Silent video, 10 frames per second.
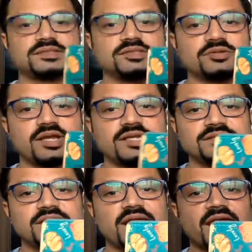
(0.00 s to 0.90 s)
You can
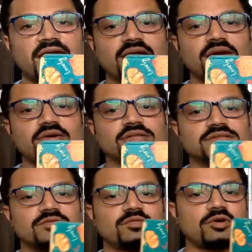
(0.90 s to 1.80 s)
easily hang on
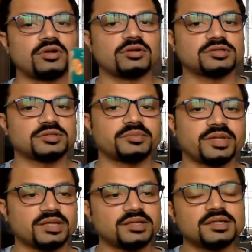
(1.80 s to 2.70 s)
some wall or
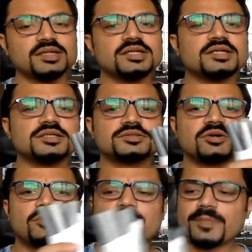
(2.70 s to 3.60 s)
something.
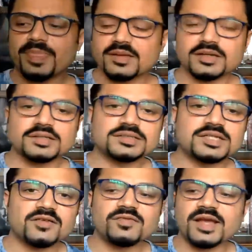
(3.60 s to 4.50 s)
So
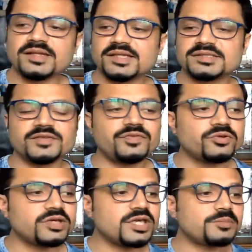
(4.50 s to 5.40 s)
stuff like this, if
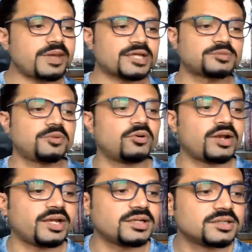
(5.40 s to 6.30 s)
you keep
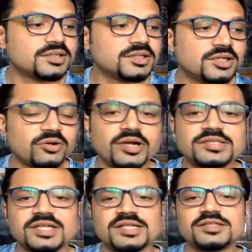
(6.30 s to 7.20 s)
exploring,
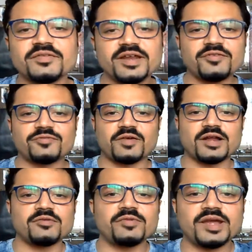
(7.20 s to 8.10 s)
it's a very
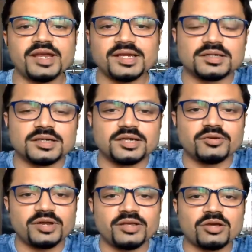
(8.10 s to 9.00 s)
fun way
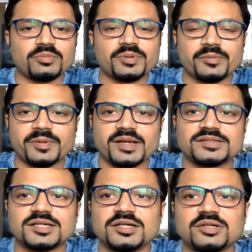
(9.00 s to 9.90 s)
during your
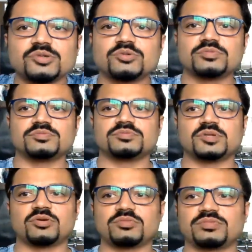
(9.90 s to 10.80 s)
preparation
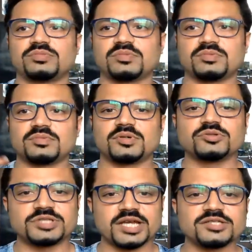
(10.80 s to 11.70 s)

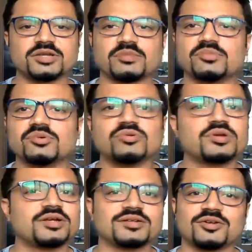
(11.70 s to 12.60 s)
to change your
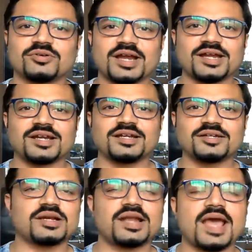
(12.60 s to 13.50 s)
mood, get
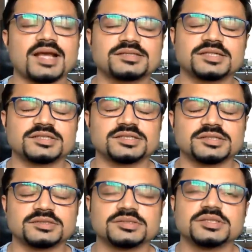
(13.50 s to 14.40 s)
into
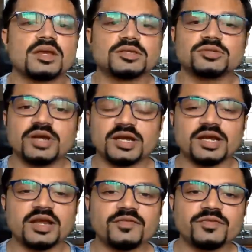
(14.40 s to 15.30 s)
relaxation. So
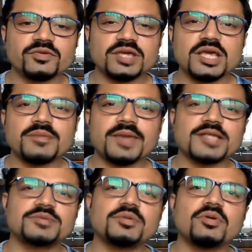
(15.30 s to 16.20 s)
if you keep
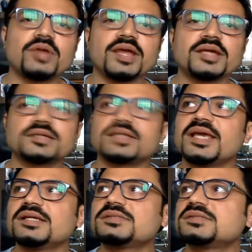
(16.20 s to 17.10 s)
exploring
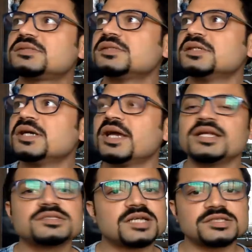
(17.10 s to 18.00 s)
things
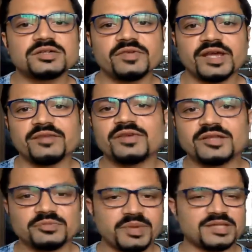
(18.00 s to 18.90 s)
in such a way
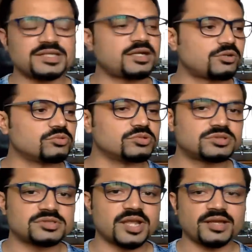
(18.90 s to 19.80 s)
with basic
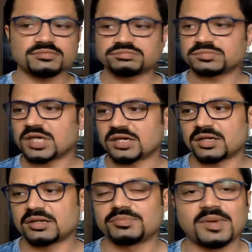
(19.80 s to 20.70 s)
tools like
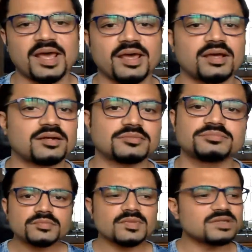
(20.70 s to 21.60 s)
cutter, plier,
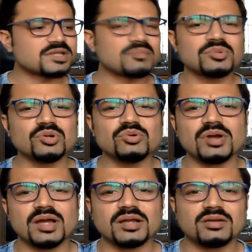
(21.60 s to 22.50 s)
some glue
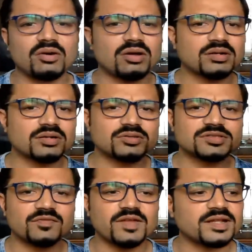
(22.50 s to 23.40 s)
gun or
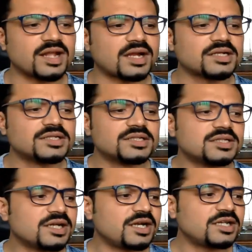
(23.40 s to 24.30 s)
stuff like that,
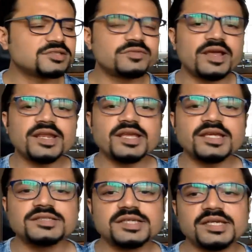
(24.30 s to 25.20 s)
it is very
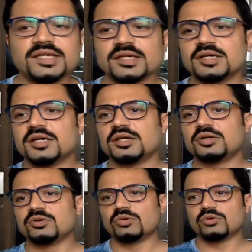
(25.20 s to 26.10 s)
easy
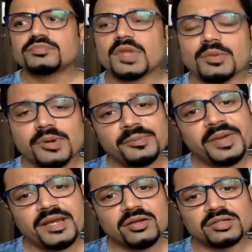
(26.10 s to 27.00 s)
to
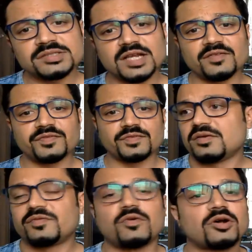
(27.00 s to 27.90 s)
prepare yourself
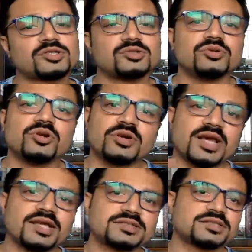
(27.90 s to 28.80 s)
for studio
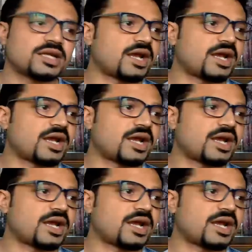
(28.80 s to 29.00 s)
test.